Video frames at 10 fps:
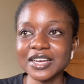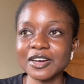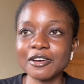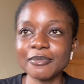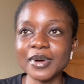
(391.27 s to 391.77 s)

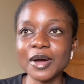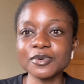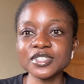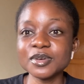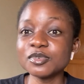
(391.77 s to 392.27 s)
I
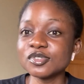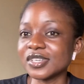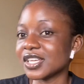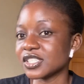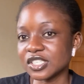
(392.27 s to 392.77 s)
was able to
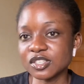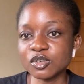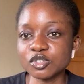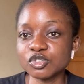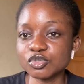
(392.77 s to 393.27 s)
get a
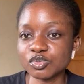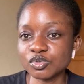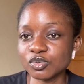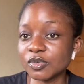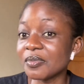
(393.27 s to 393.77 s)
slot
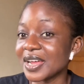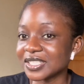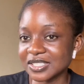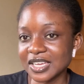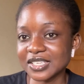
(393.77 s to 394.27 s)
to
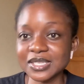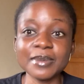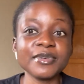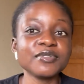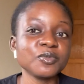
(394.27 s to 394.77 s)
write the
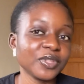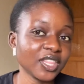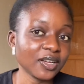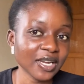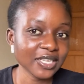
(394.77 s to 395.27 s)
exam even
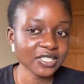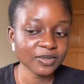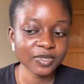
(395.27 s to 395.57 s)
without license,